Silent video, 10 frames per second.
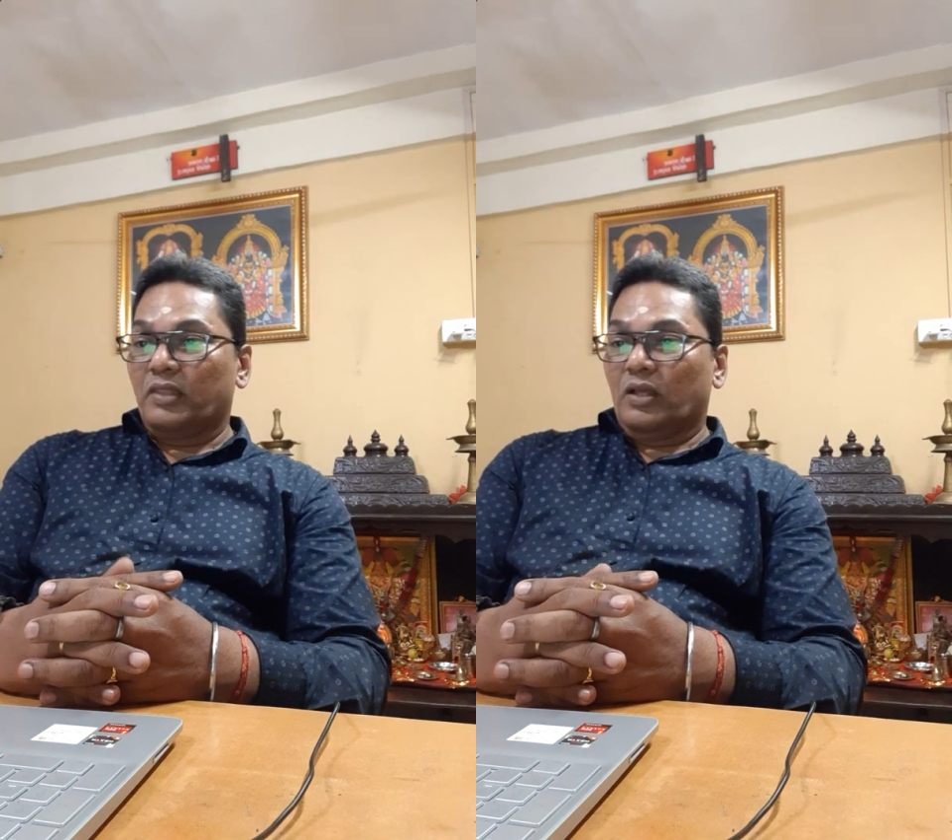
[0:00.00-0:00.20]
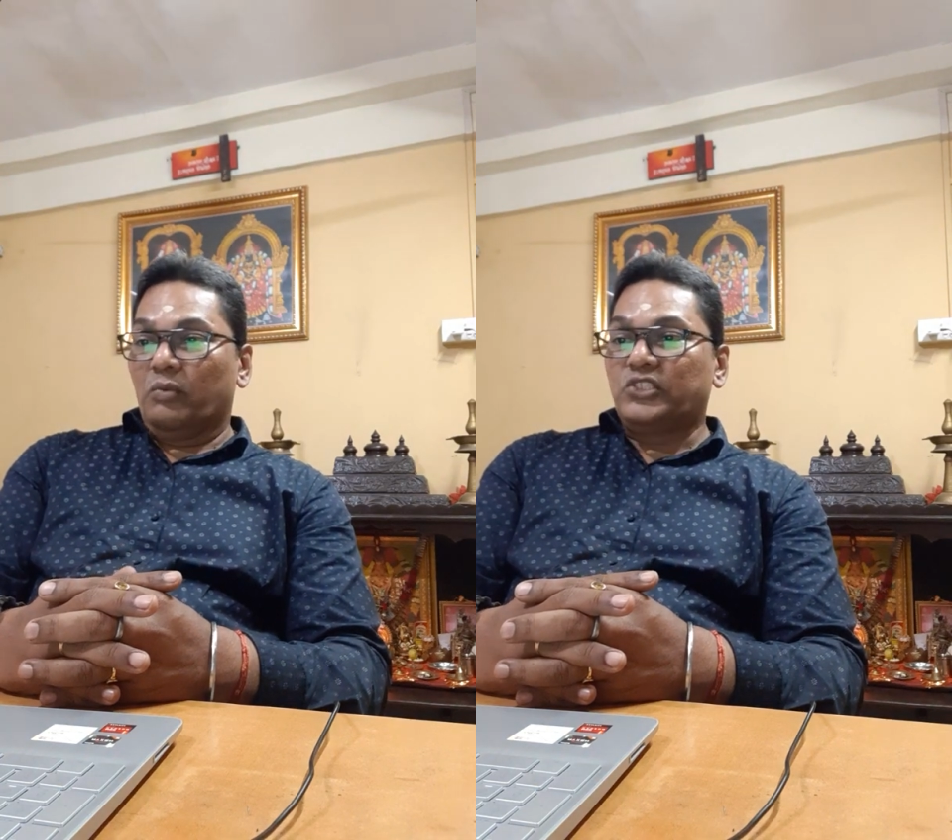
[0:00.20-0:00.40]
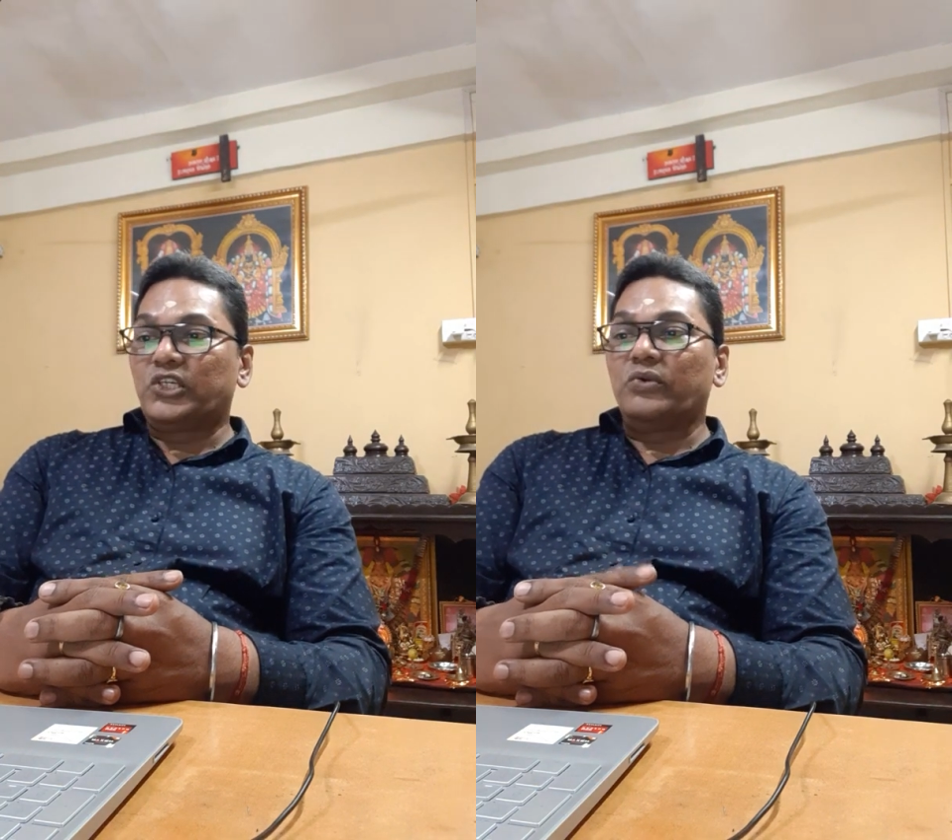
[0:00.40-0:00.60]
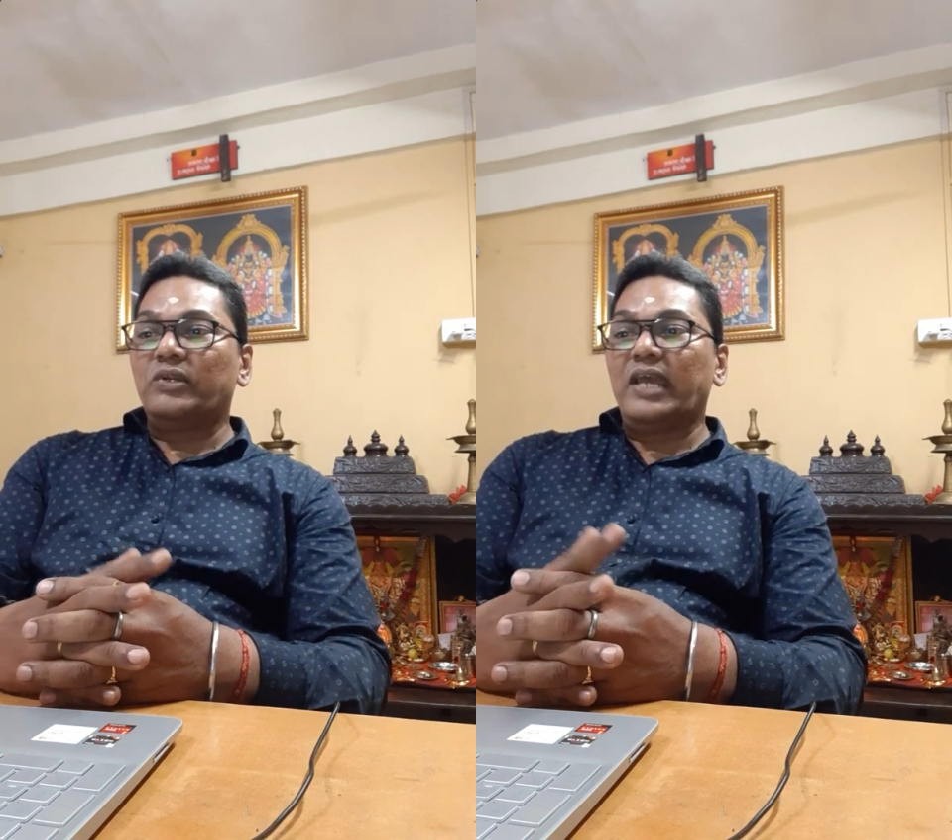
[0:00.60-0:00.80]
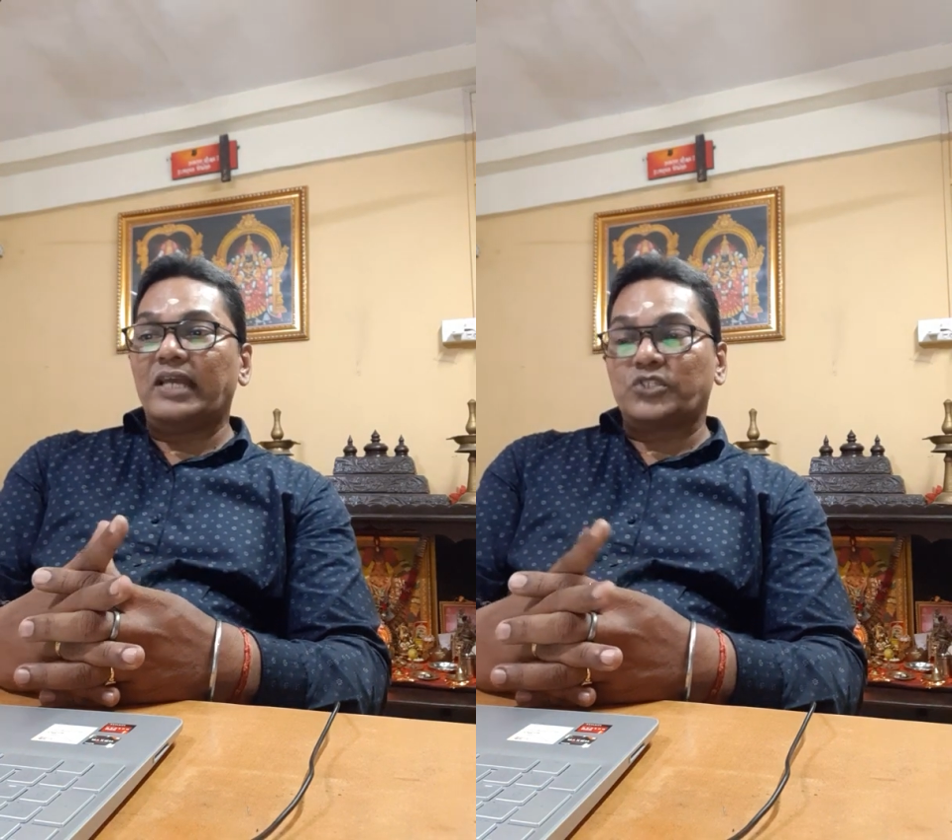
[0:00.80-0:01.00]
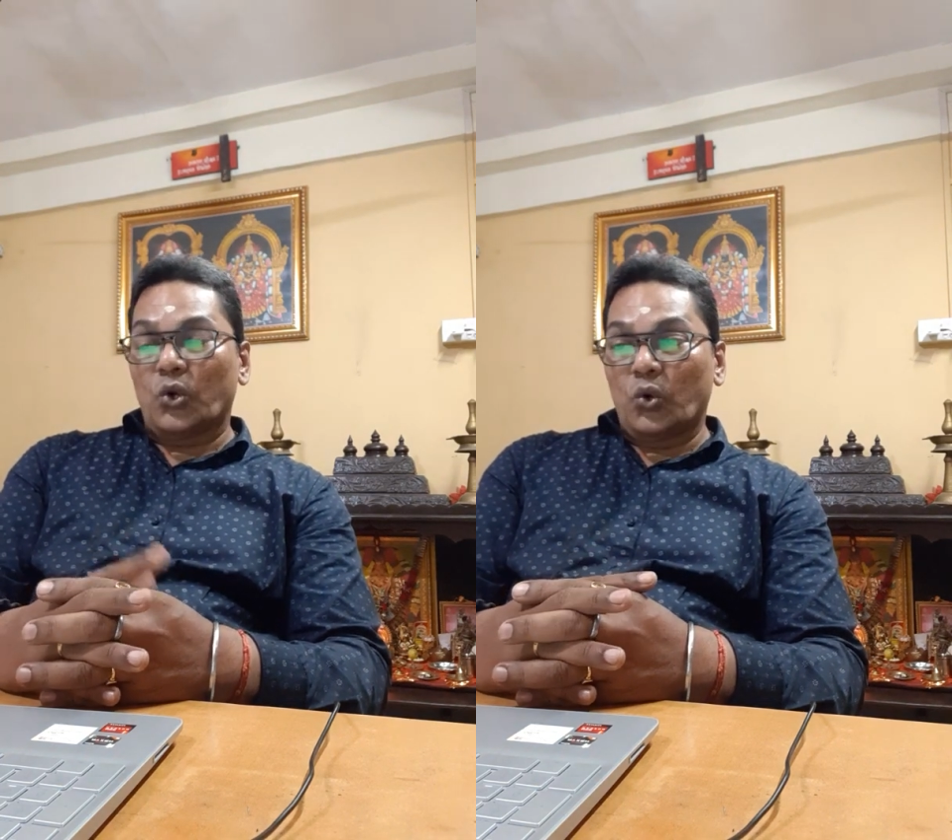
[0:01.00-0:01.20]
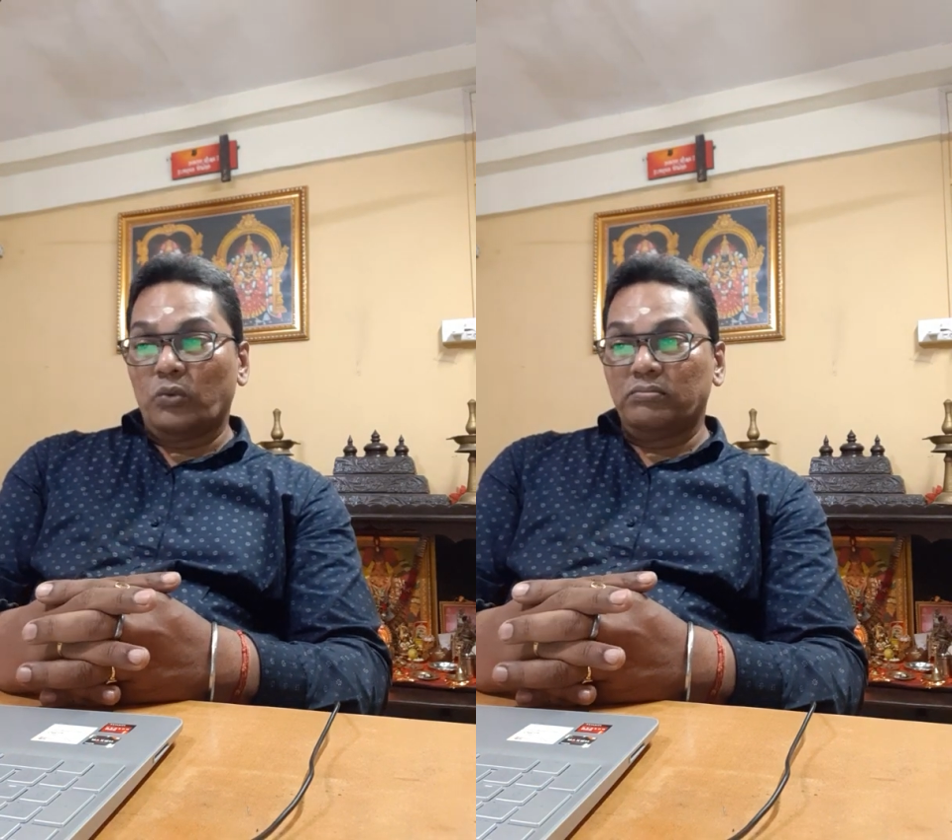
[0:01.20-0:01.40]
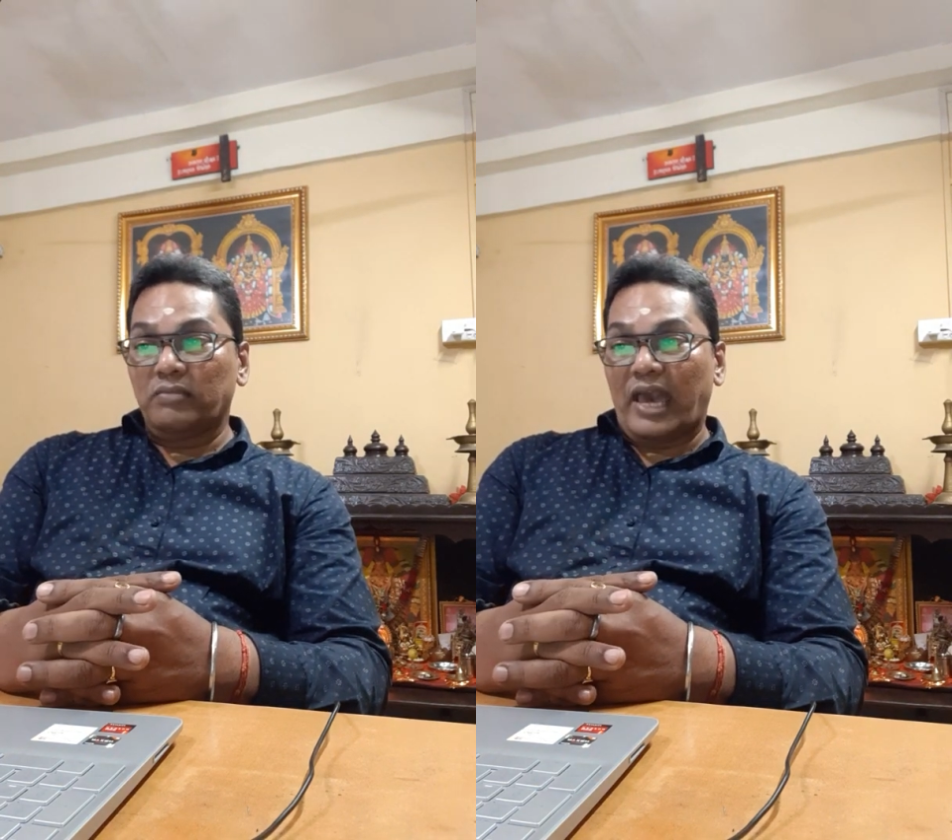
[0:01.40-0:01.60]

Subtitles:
With children at home